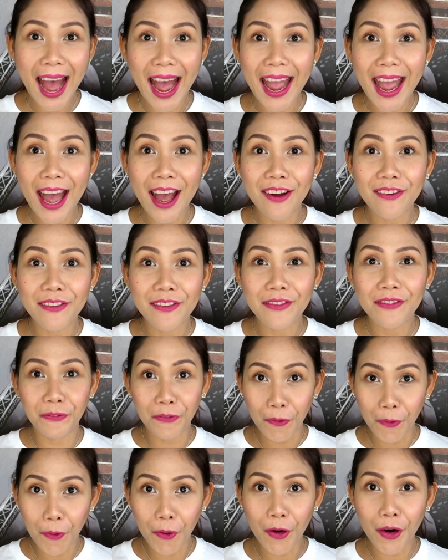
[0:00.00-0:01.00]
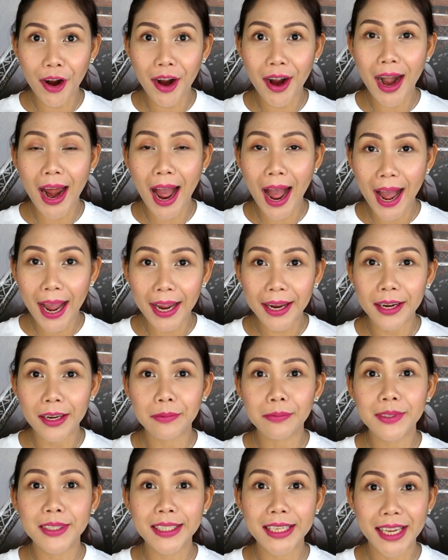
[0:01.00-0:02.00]
I have four
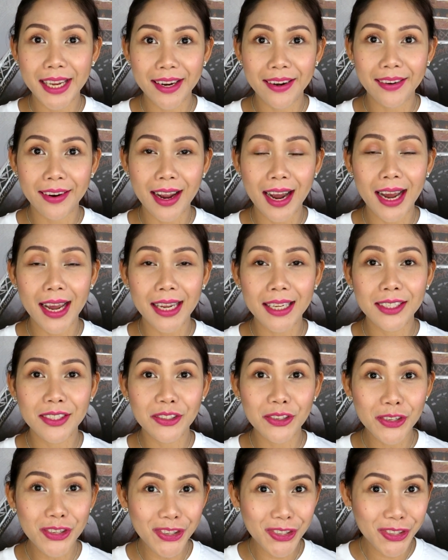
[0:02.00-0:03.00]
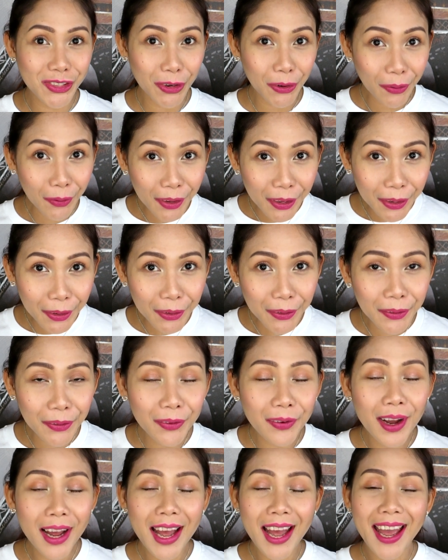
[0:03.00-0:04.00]
items here guys to show
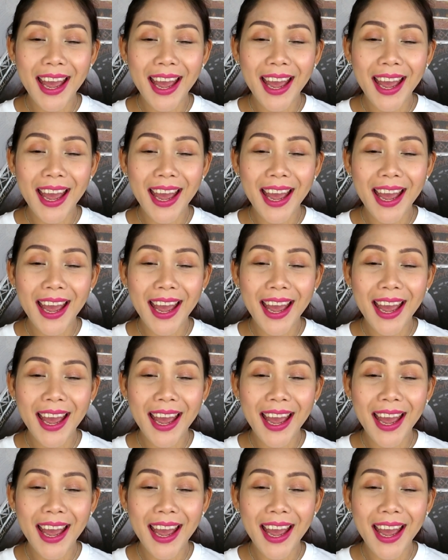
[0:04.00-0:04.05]
you